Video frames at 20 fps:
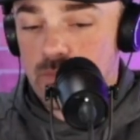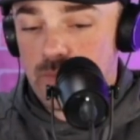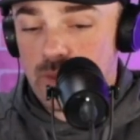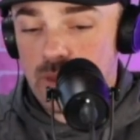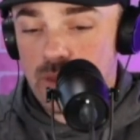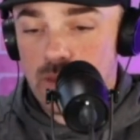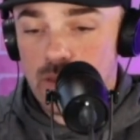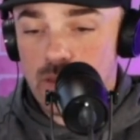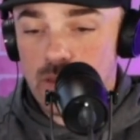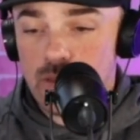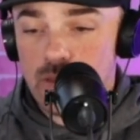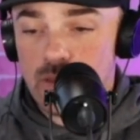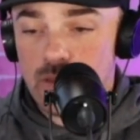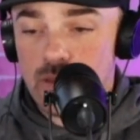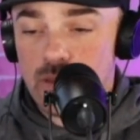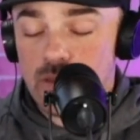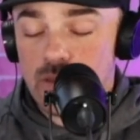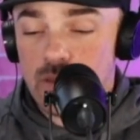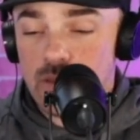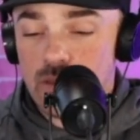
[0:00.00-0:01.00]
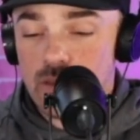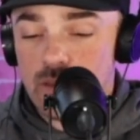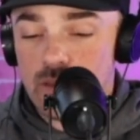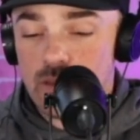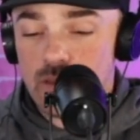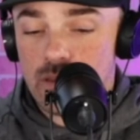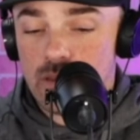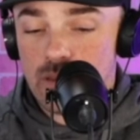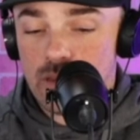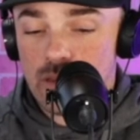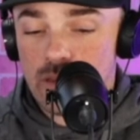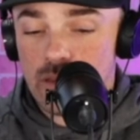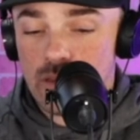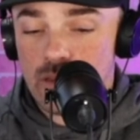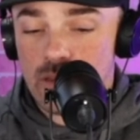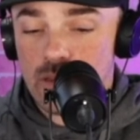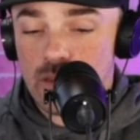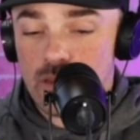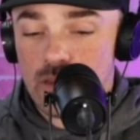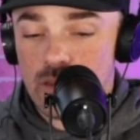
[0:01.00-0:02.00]

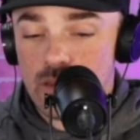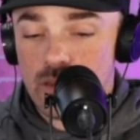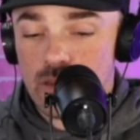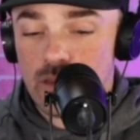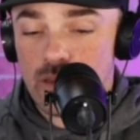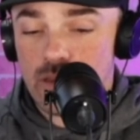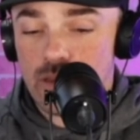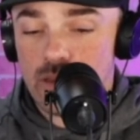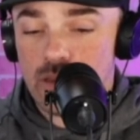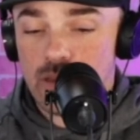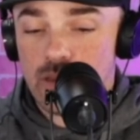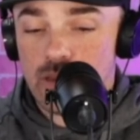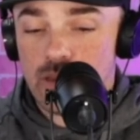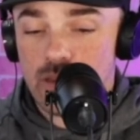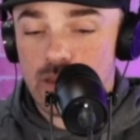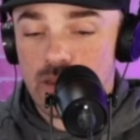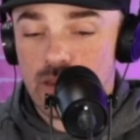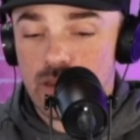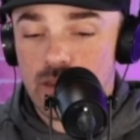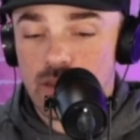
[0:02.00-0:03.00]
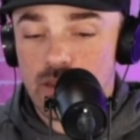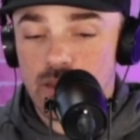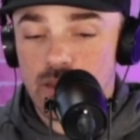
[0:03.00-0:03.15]
(not speaking)